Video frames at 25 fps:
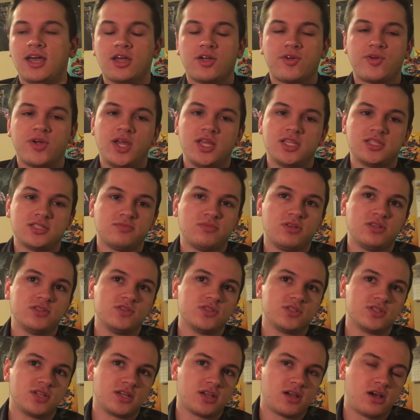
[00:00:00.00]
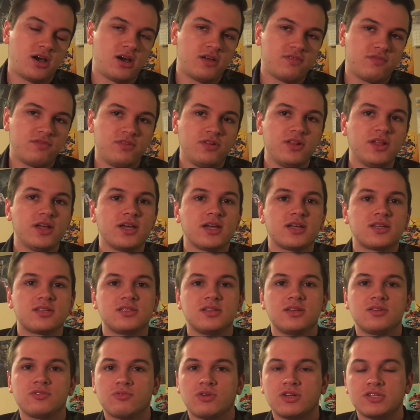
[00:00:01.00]
and then that creates some interesting
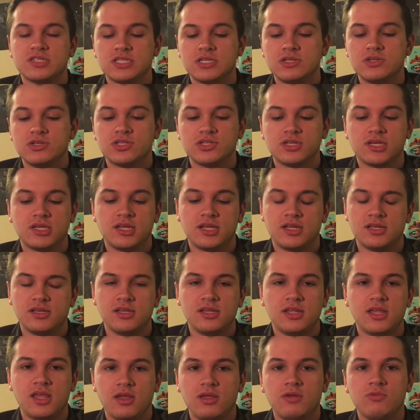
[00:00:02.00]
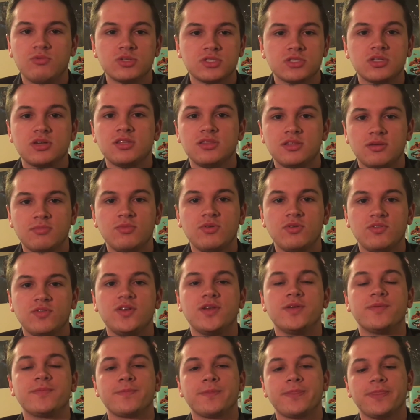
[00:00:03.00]
conflict and resolution, and he was good in the
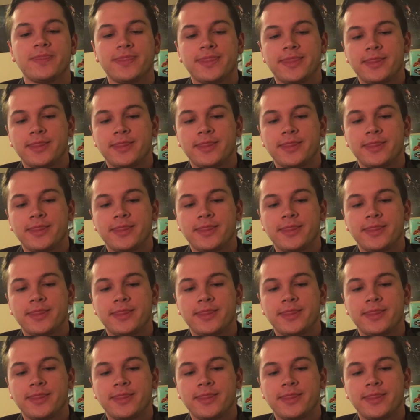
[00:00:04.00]
movie.